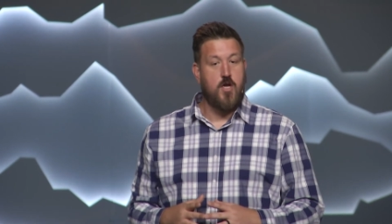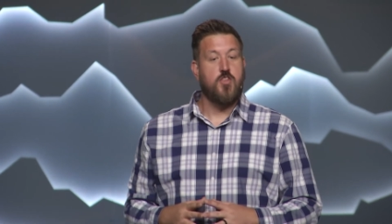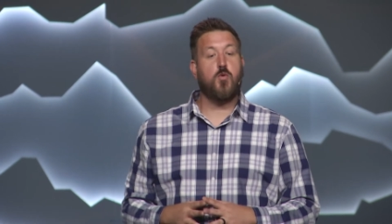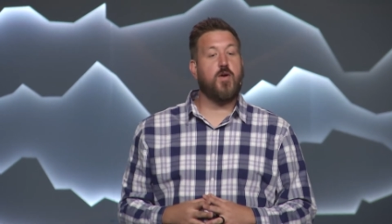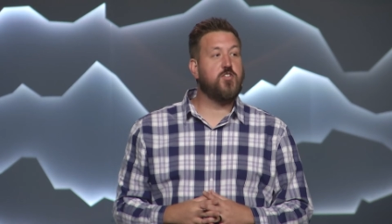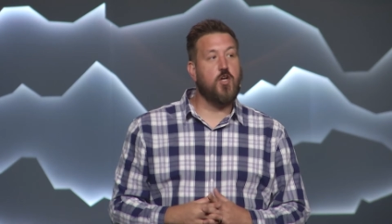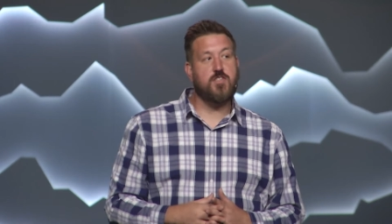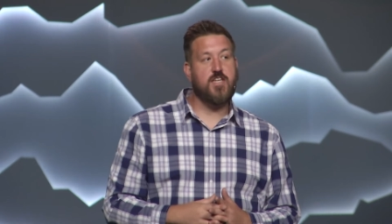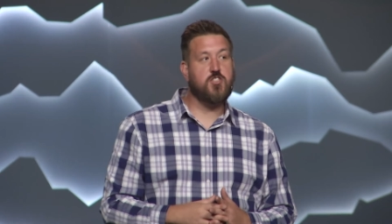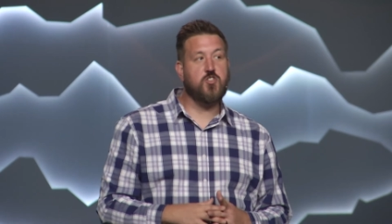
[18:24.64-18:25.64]
the
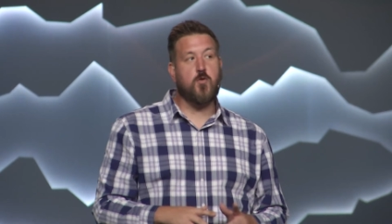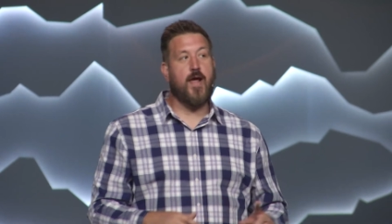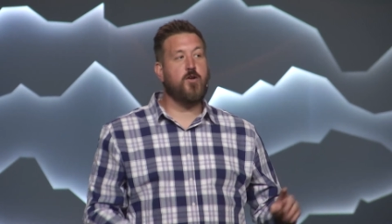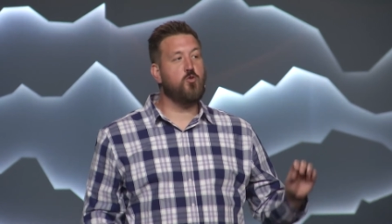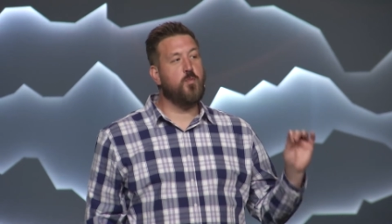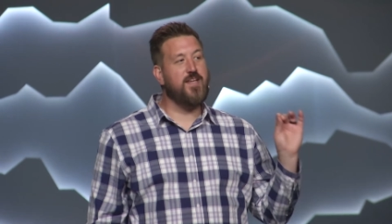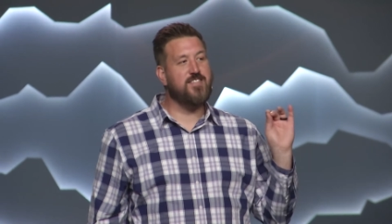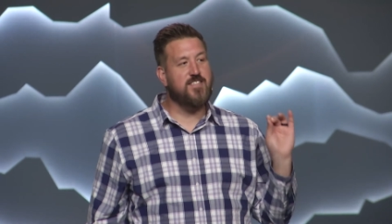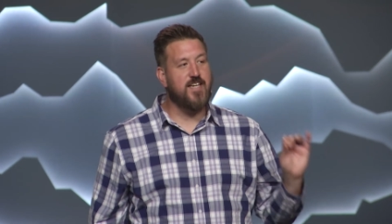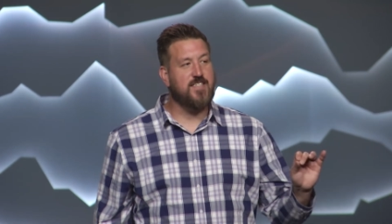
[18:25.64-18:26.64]
resulting strand would be
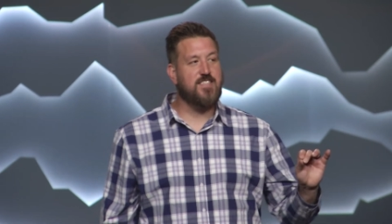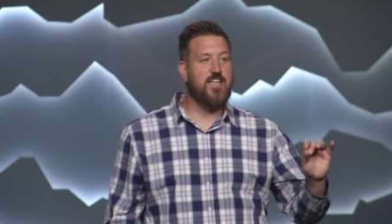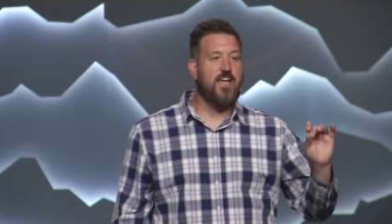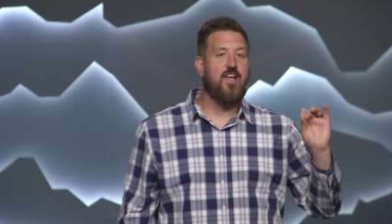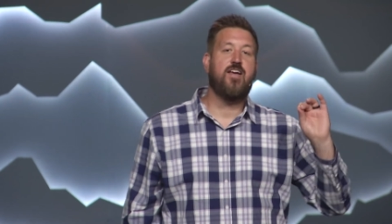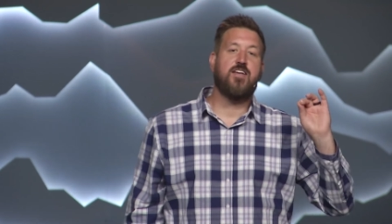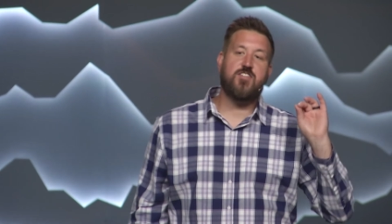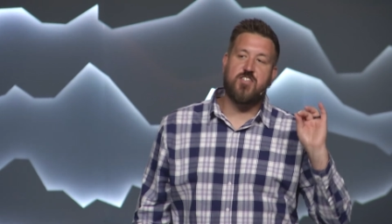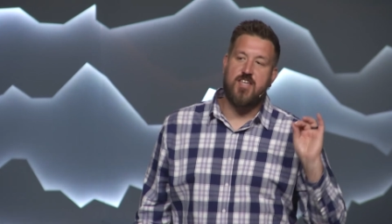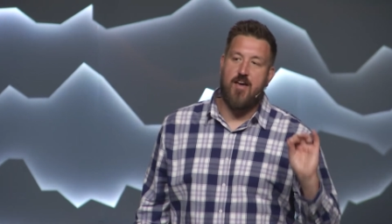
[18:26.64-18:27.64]

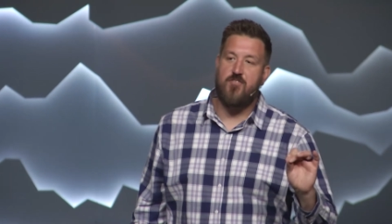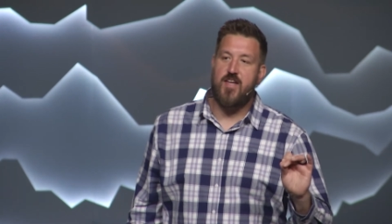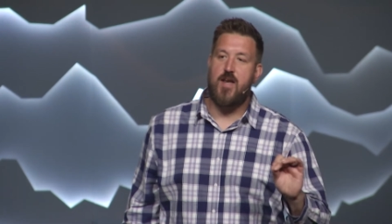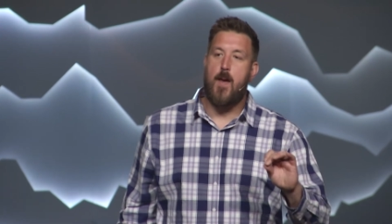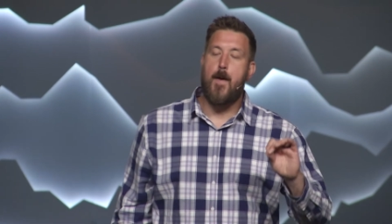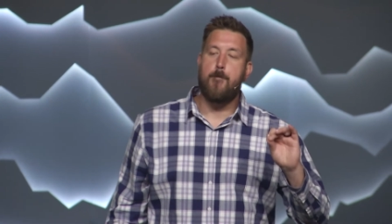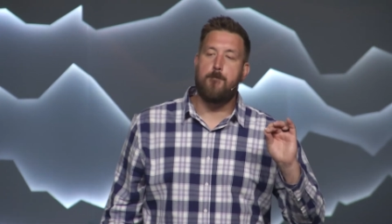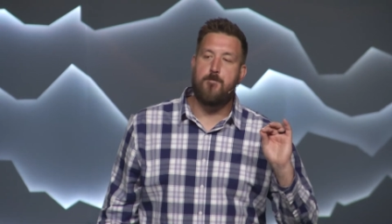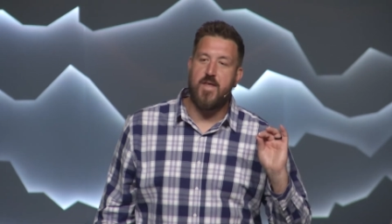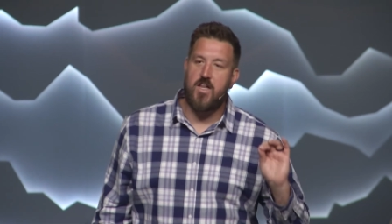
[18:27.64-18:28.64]
67
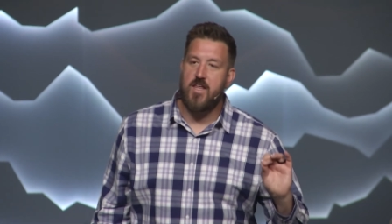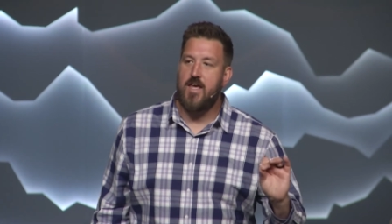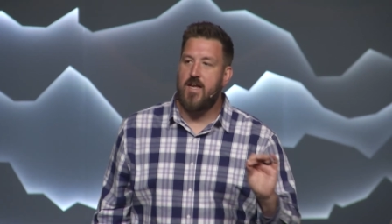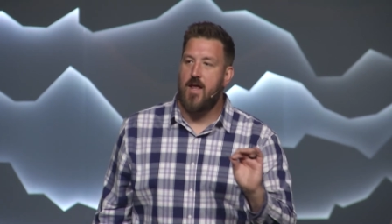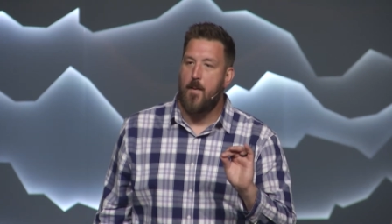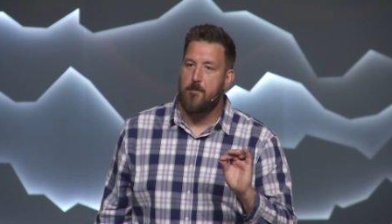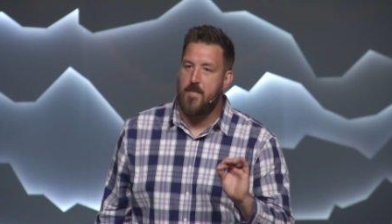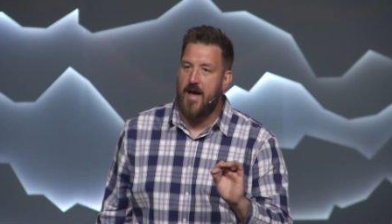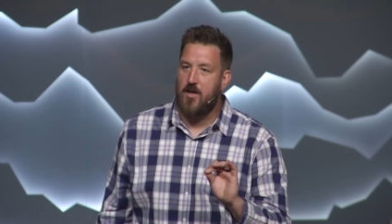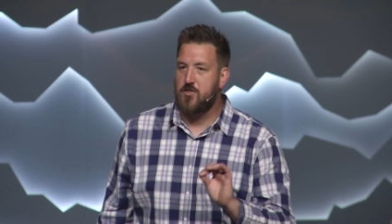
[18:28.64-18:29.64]
billion
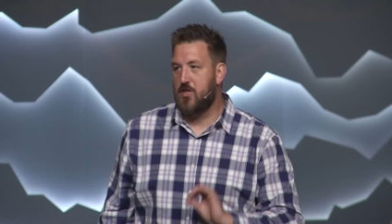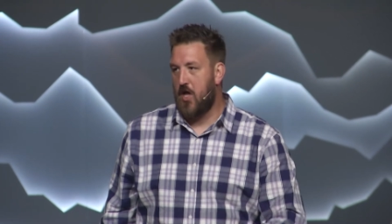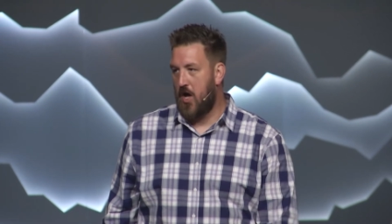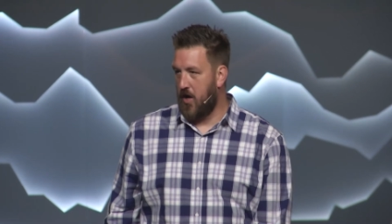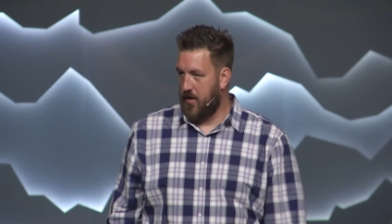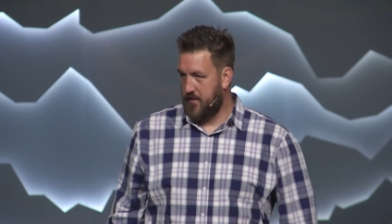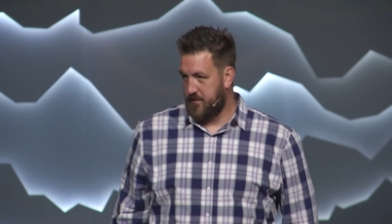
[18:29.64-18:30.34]
miles long